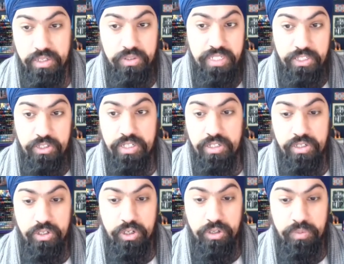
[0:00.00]
teaching
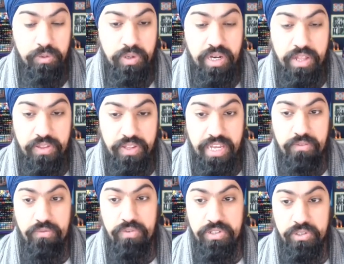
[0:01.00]
young people, but I think
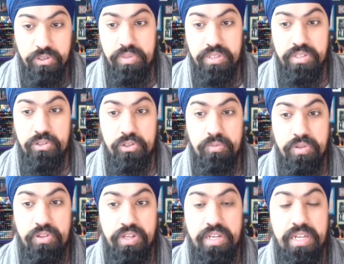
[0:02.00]
every single business should be
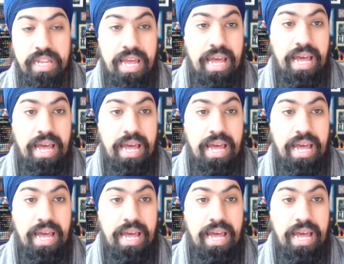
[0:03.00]
thinking,